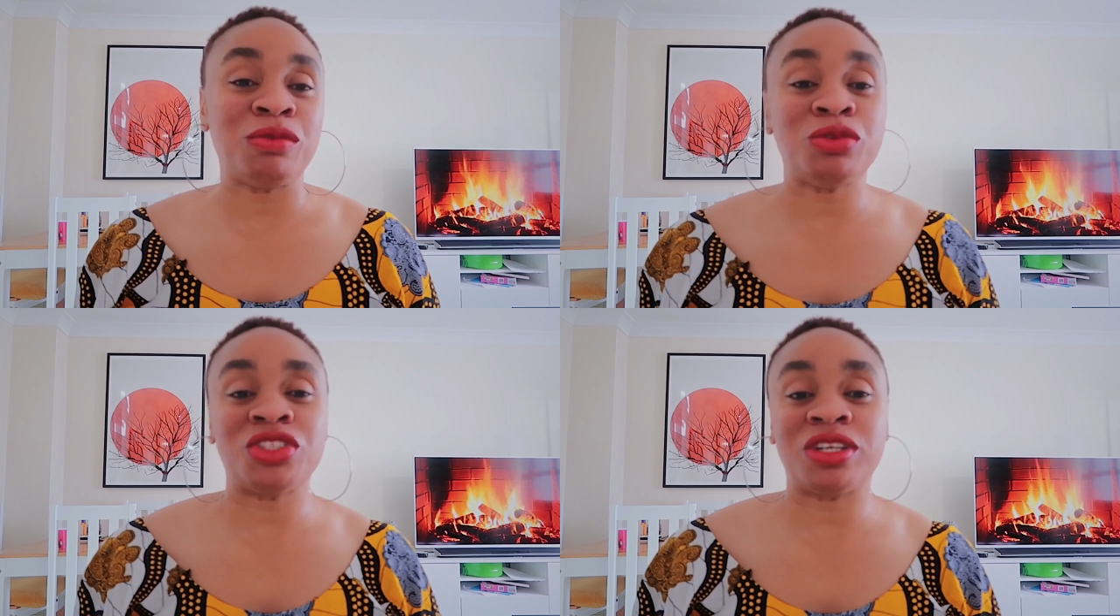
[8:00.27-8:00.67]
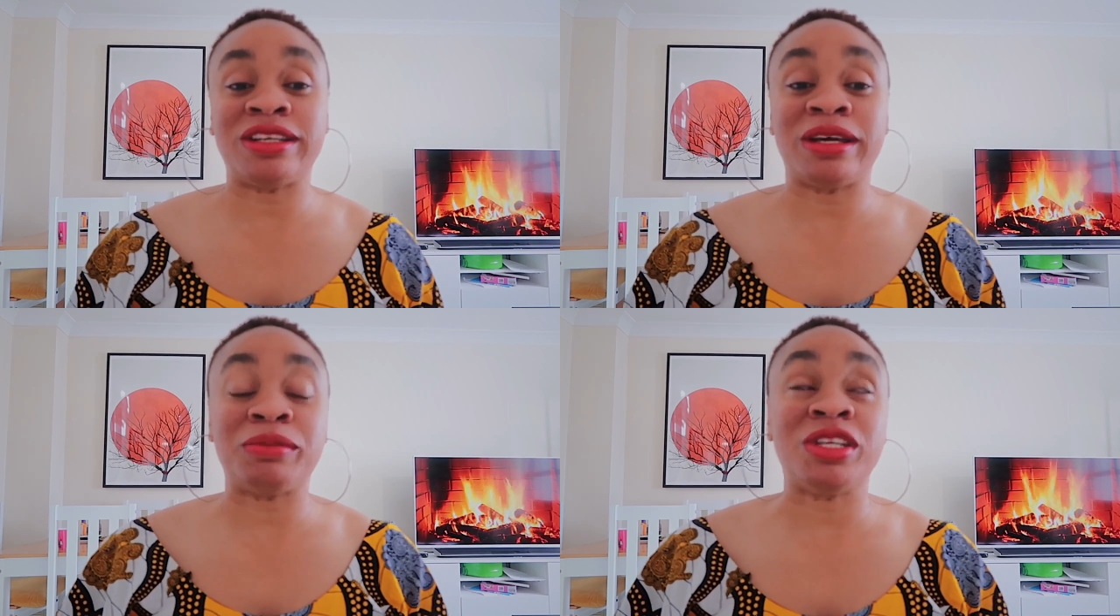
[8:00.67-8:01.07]
which I
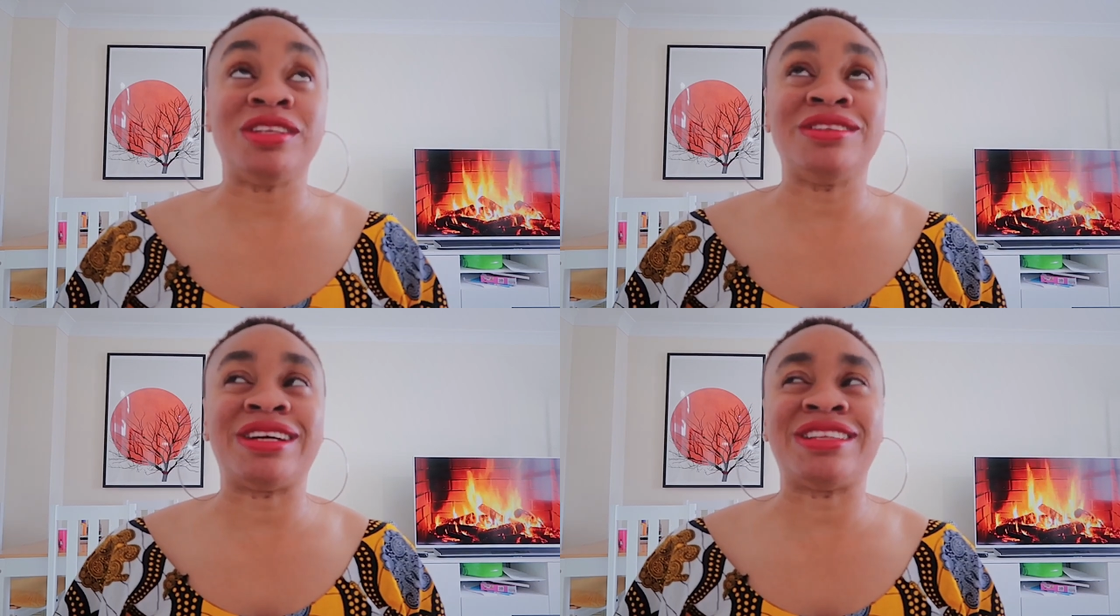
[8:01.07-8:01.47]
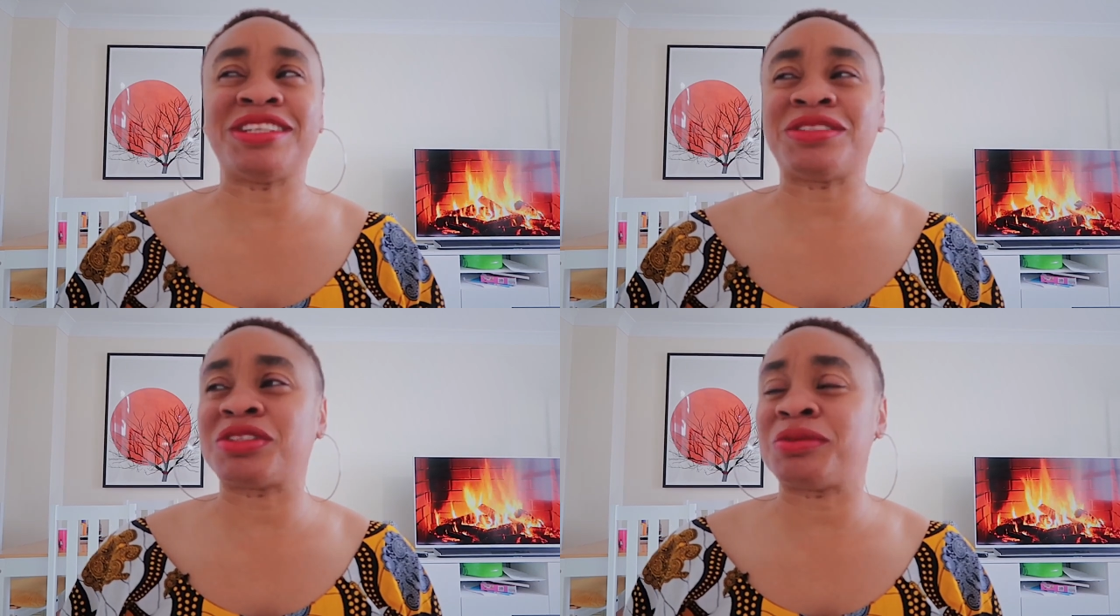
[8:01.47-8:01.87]
think he
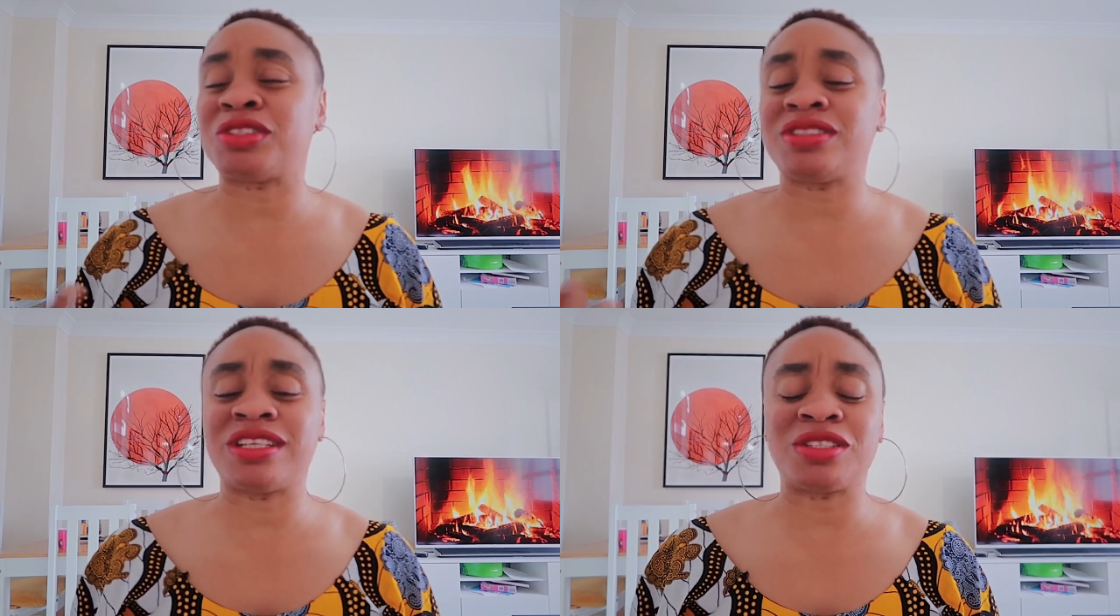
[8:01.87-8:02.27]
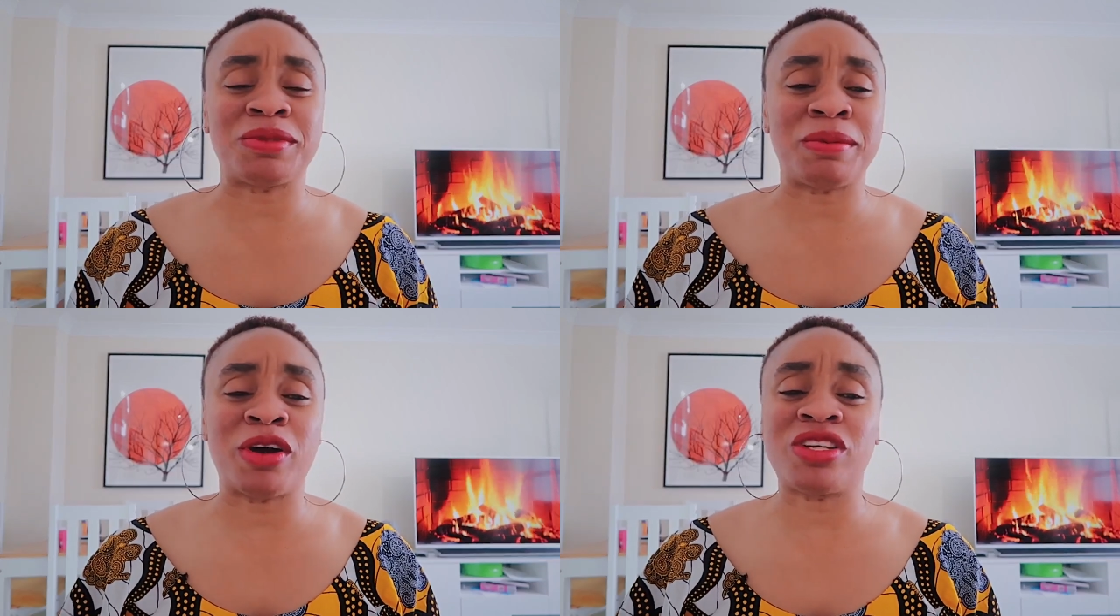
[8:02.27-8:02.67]
said
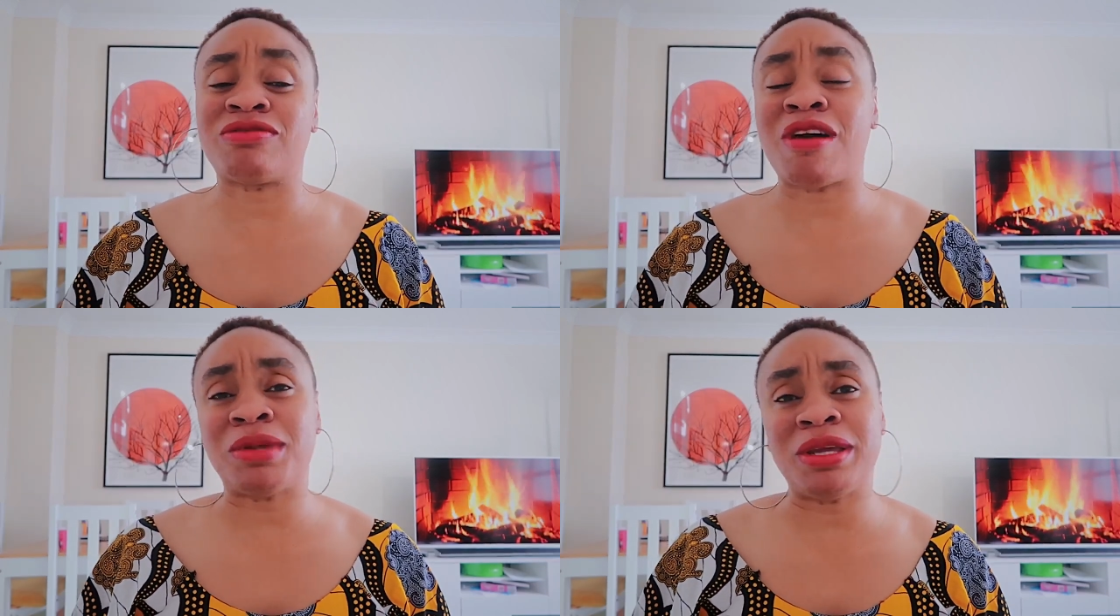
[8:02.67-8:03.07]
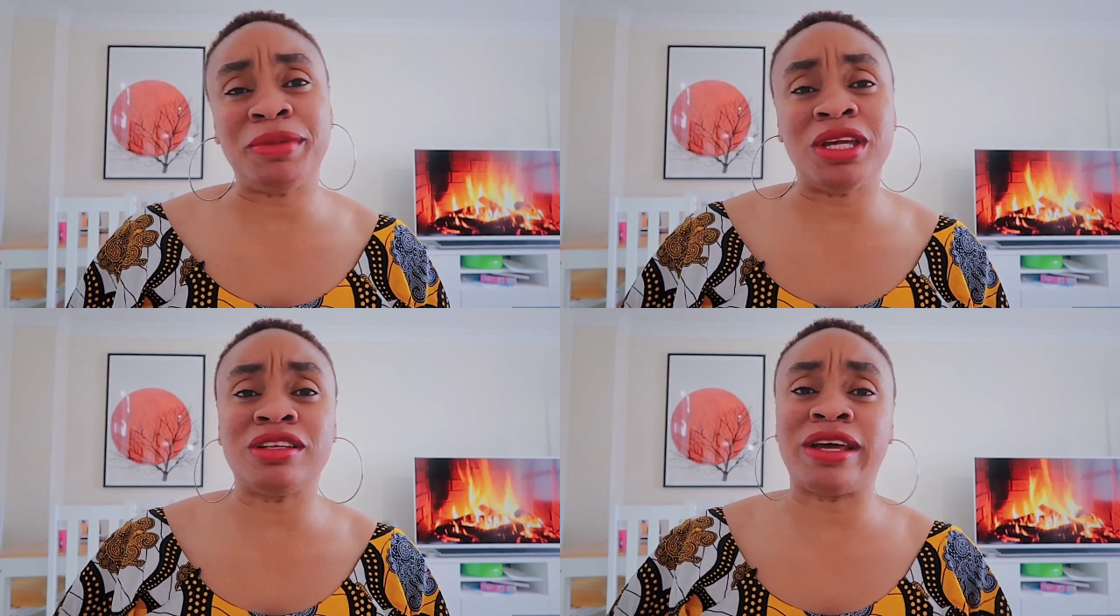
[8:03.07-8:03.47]
something about his family
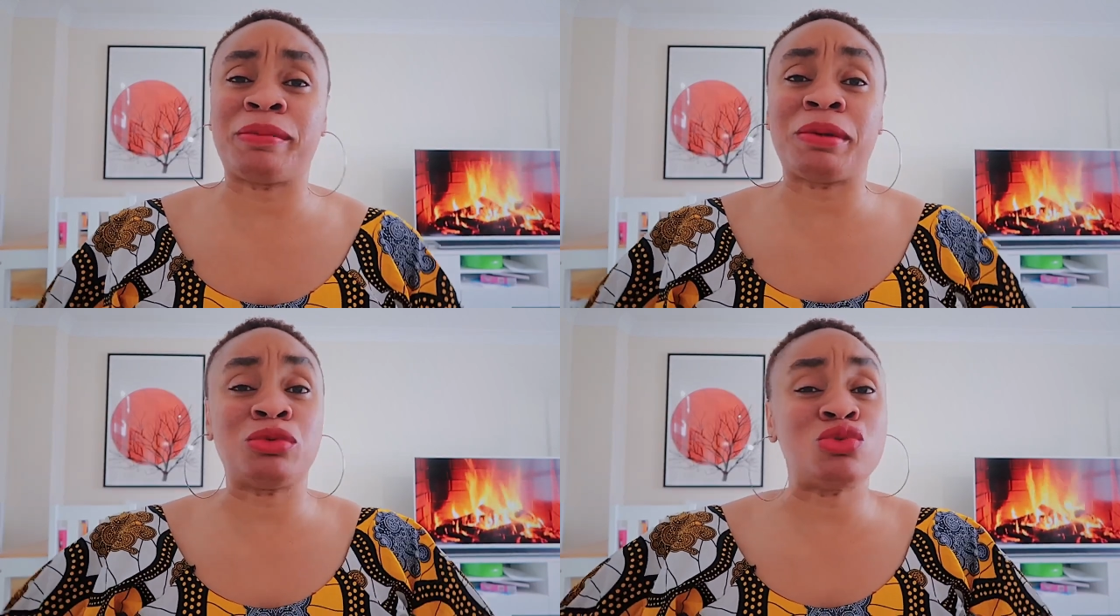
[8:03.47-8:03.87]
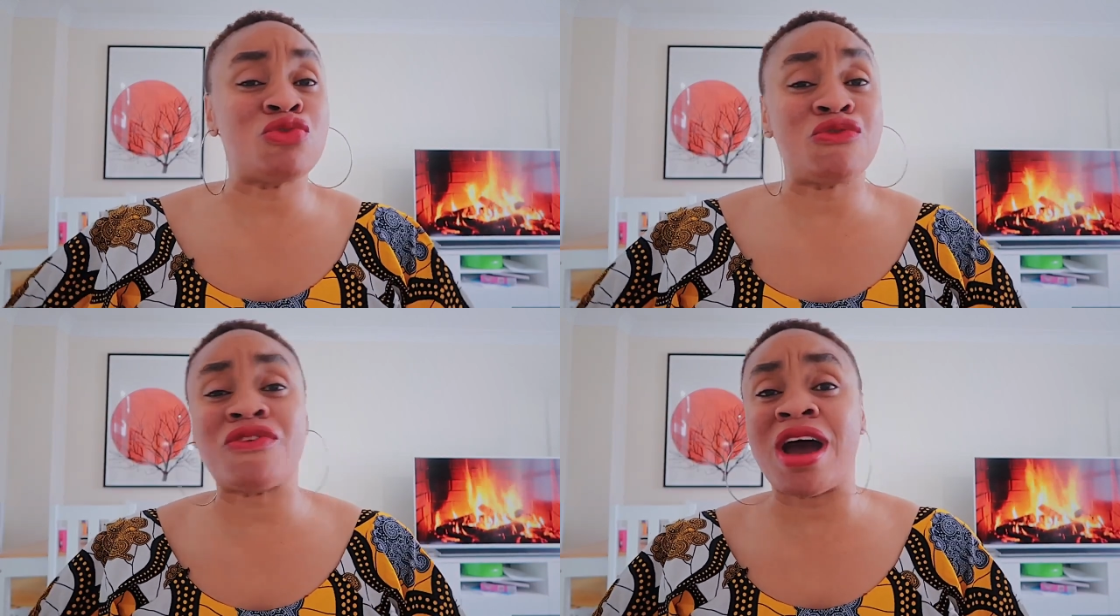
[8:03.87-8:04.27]
being like people
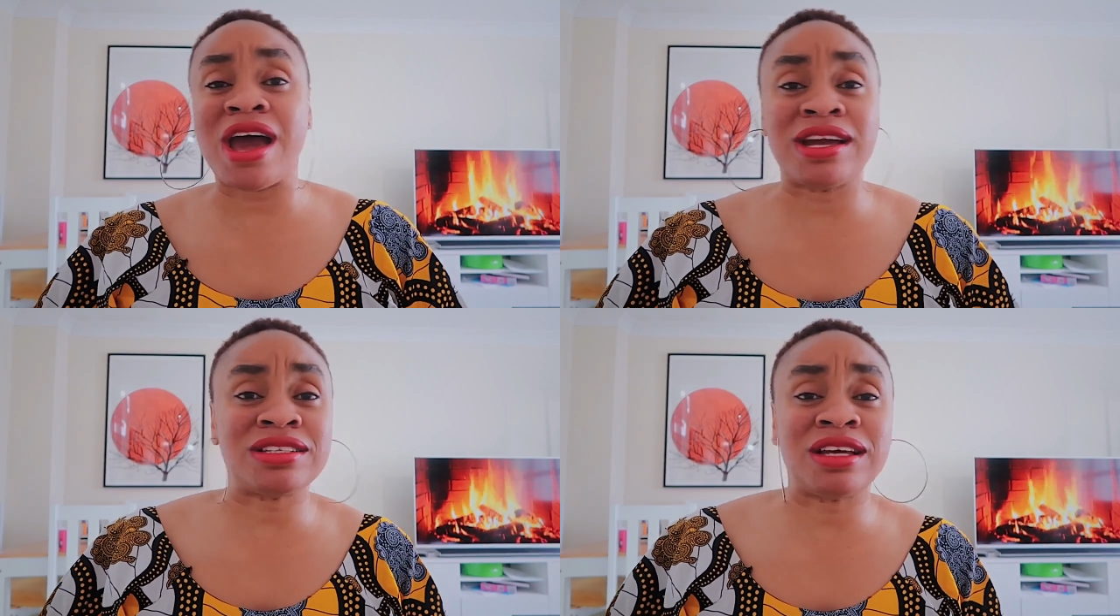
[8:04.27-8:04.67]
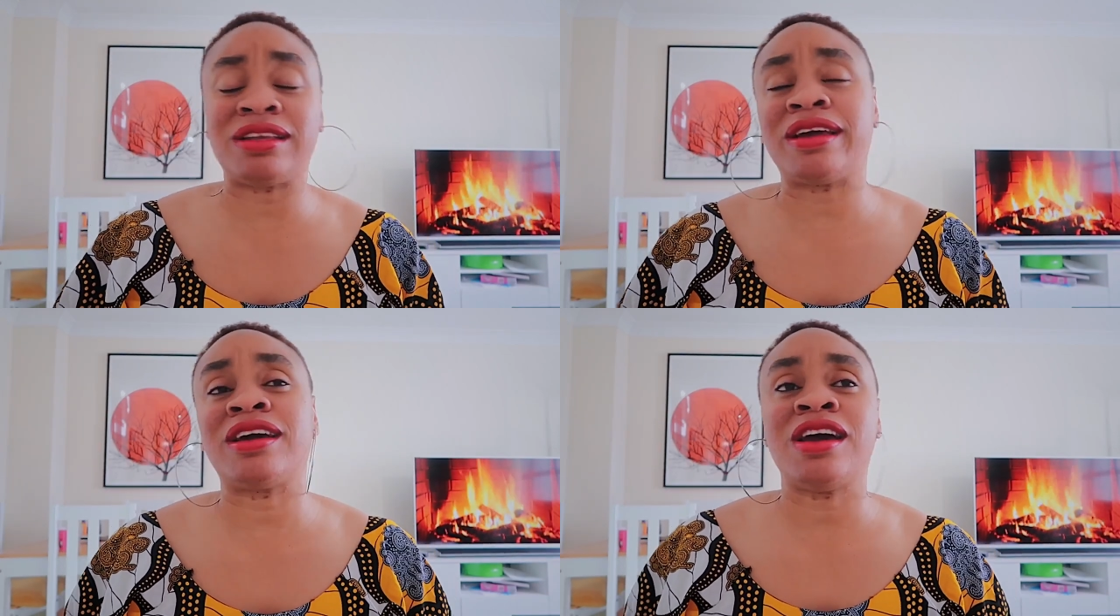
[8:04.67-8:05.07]
who fight and
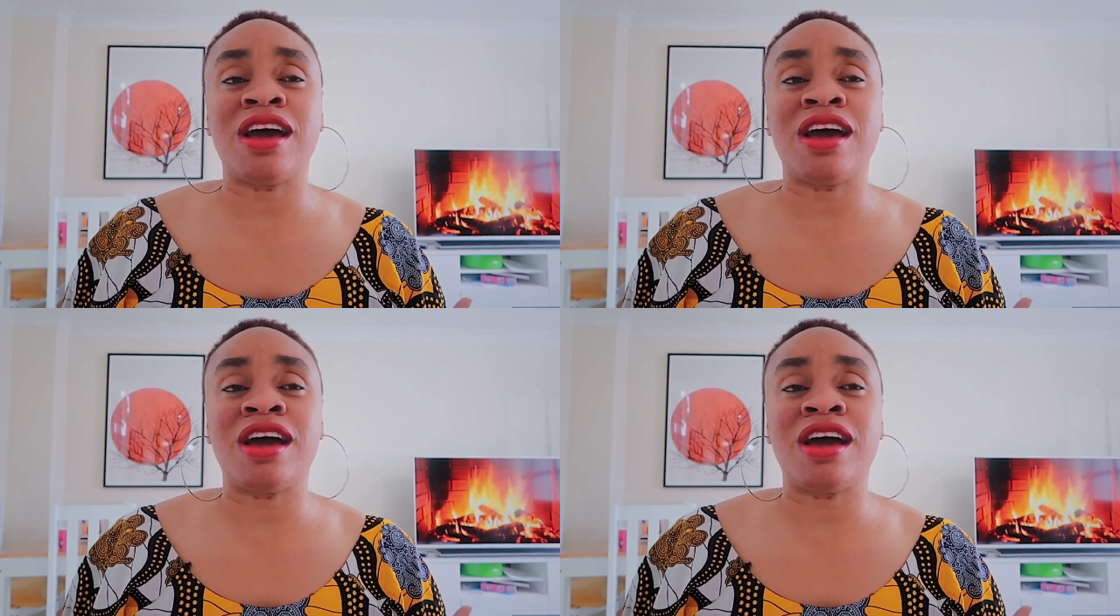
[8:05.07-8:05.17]
like